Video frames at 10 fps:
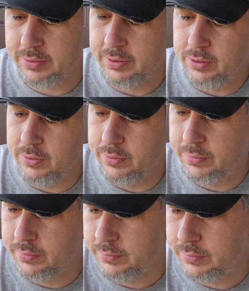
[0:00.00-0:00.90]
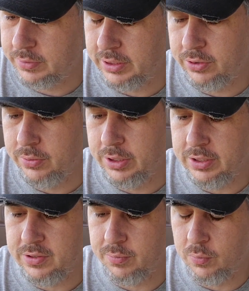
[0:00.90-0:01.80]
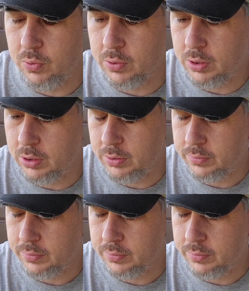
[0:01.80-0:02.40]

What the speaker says: you know, they do got some more